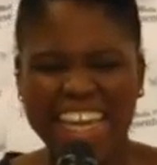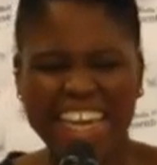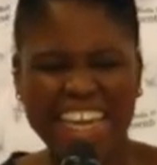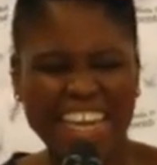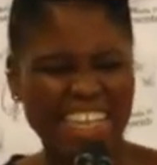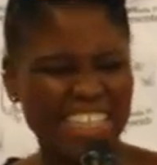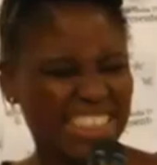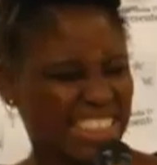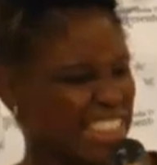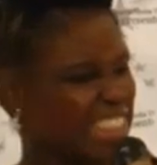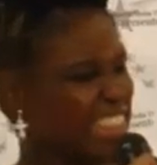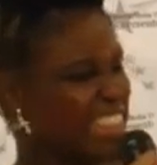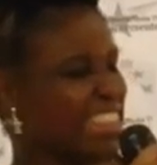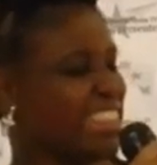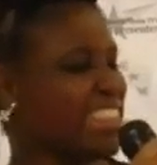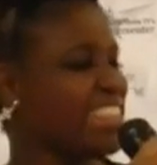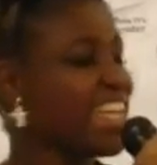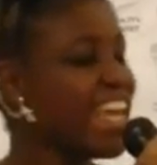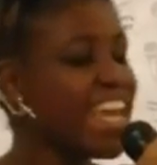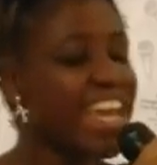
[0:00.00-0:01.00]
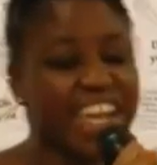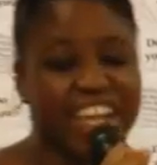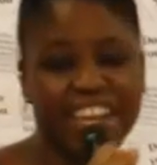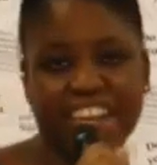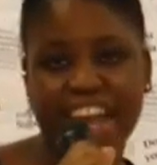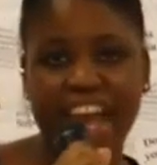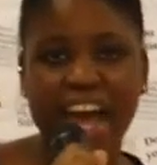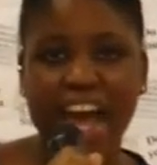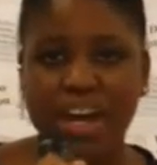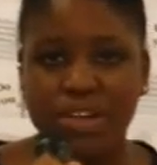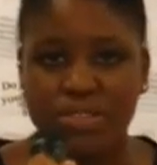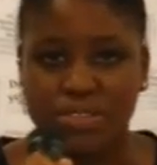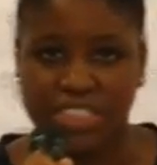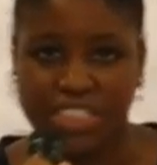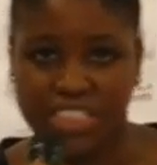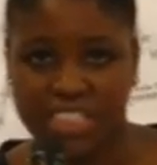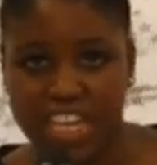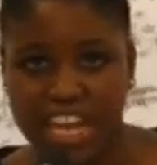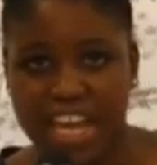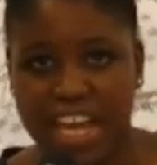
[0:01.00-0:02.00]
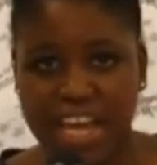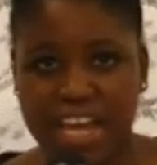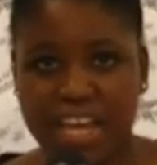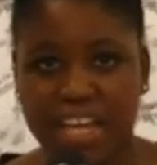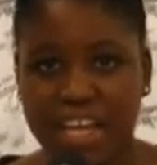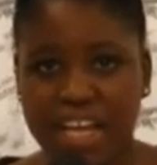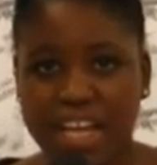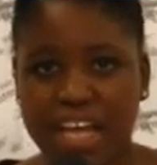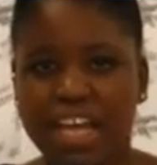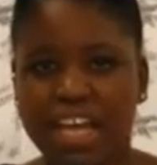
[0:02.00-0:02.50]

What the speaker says: It is insane out here.